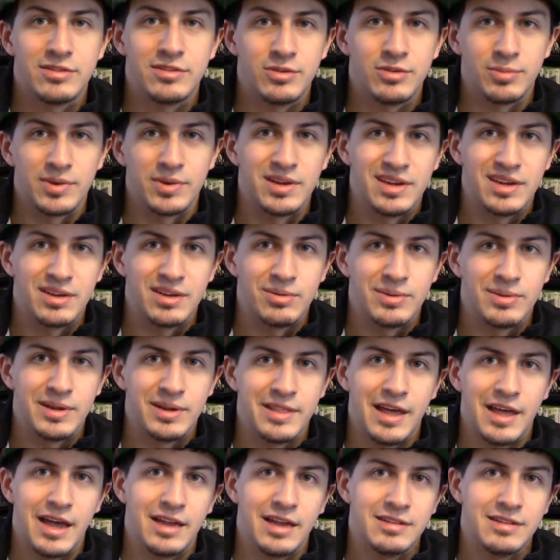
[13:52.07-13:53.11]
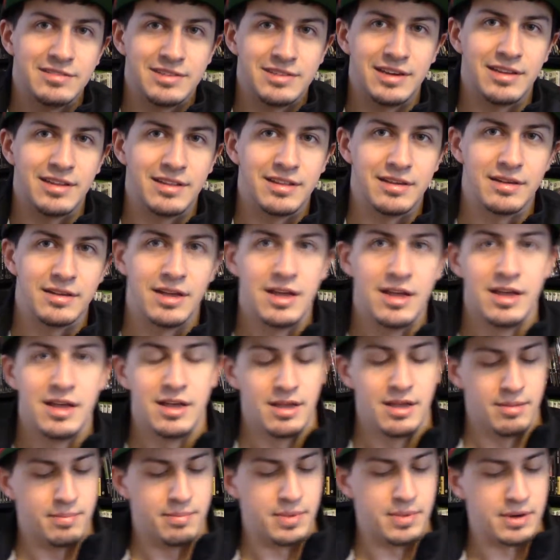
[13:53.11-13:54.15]
so I'm going to get rid of that instead of the
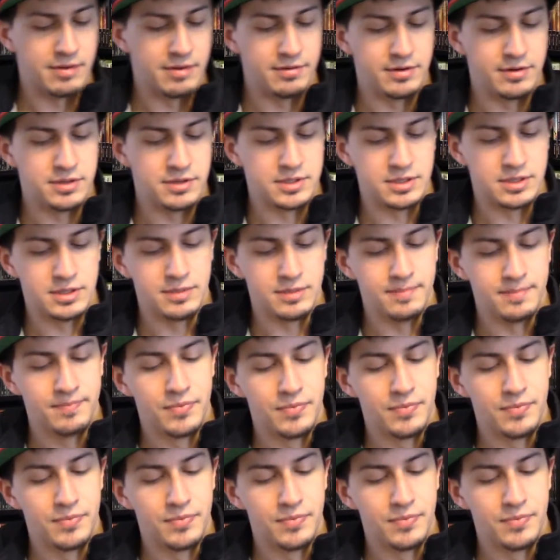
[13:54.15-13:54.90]
better version.